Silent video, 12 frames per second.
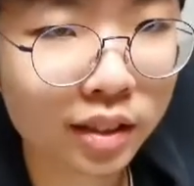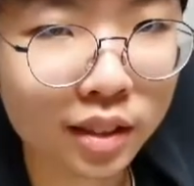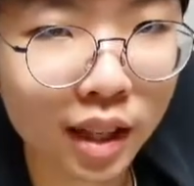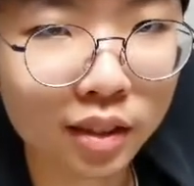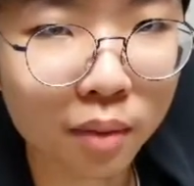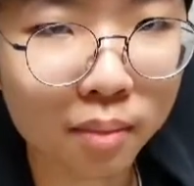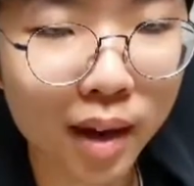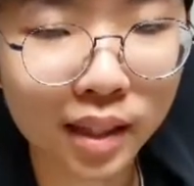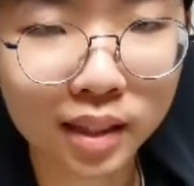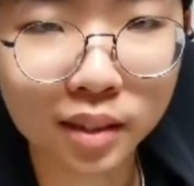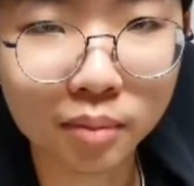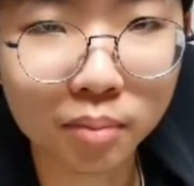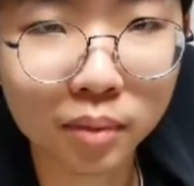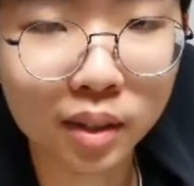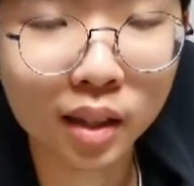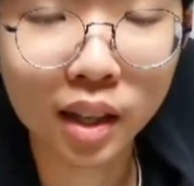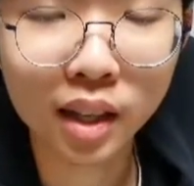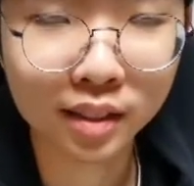that the madam
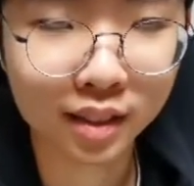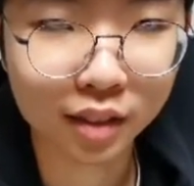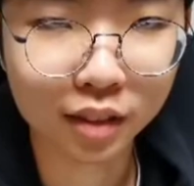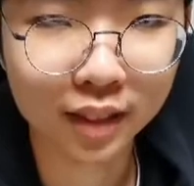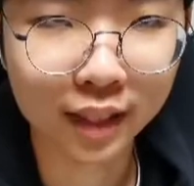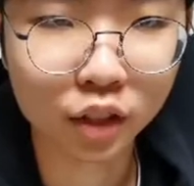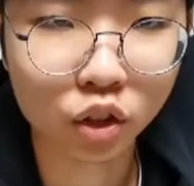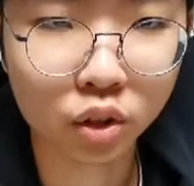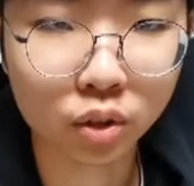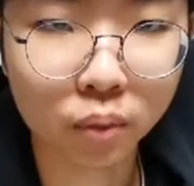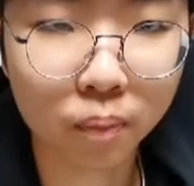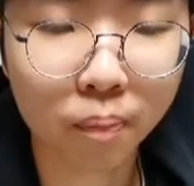is in danger.